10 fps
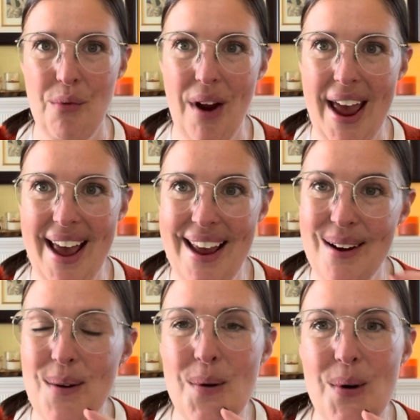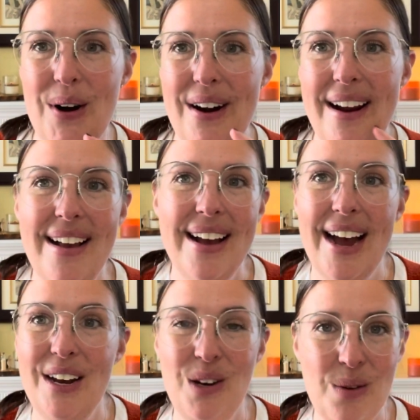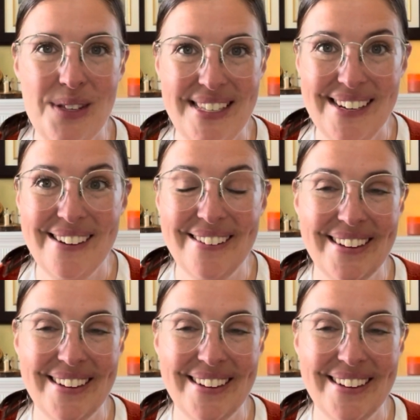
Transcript: thread or a new silk.